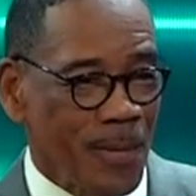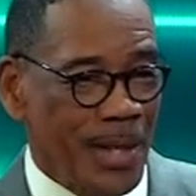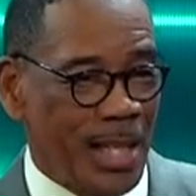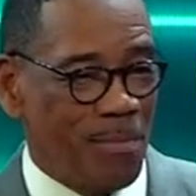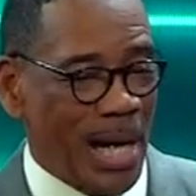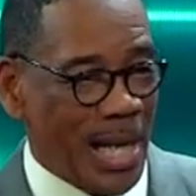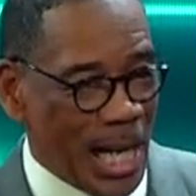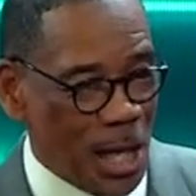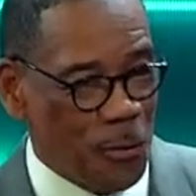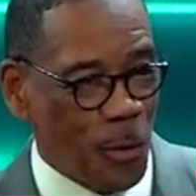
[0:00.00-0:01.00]
in my
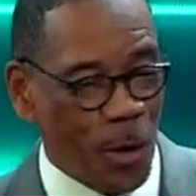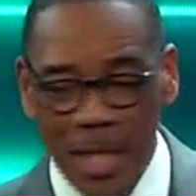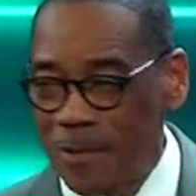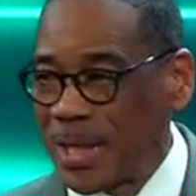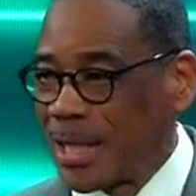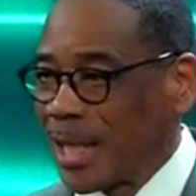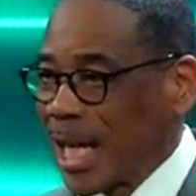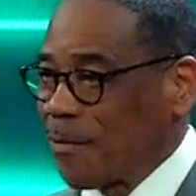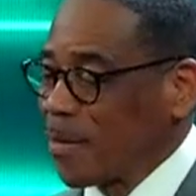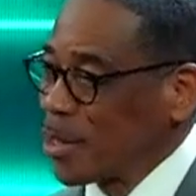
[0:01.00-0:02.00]
life or even in the
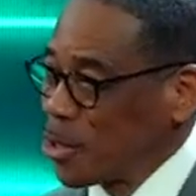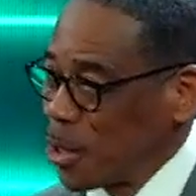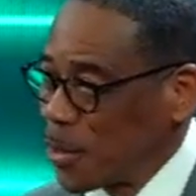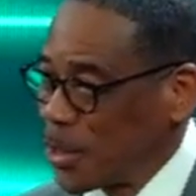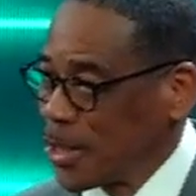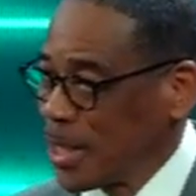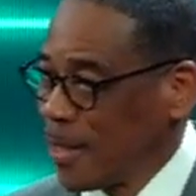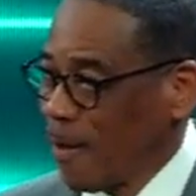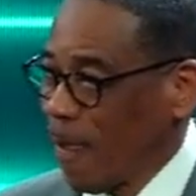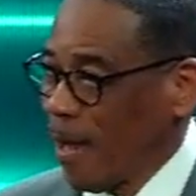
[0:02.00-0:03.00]
life of the church?
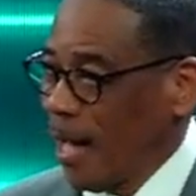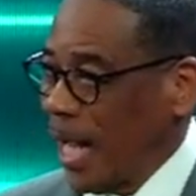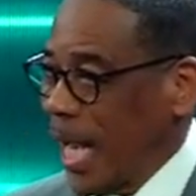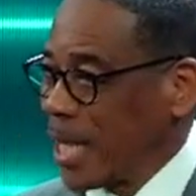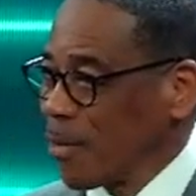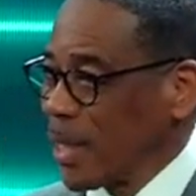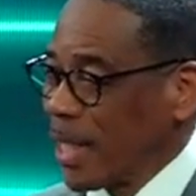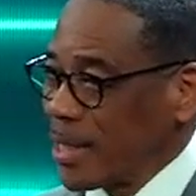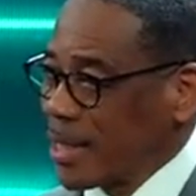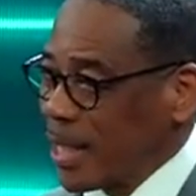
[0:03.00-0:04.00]
Either it
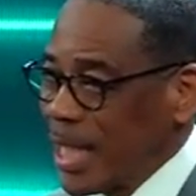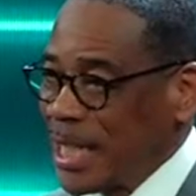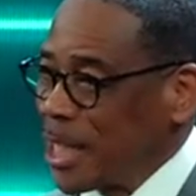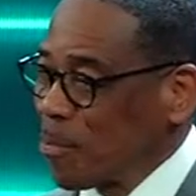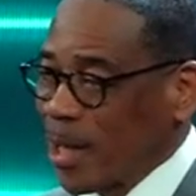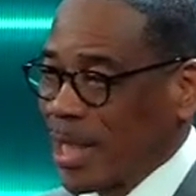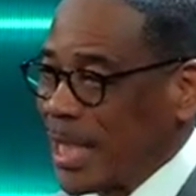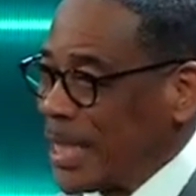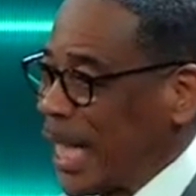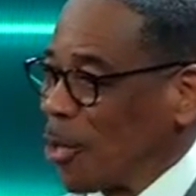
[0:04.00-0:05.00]
gets cleaned up or
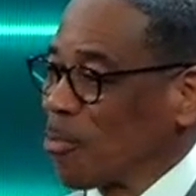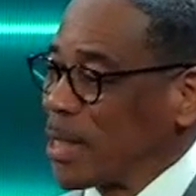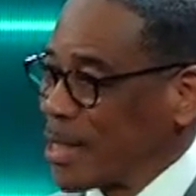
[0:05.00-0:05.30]
cleaned out. But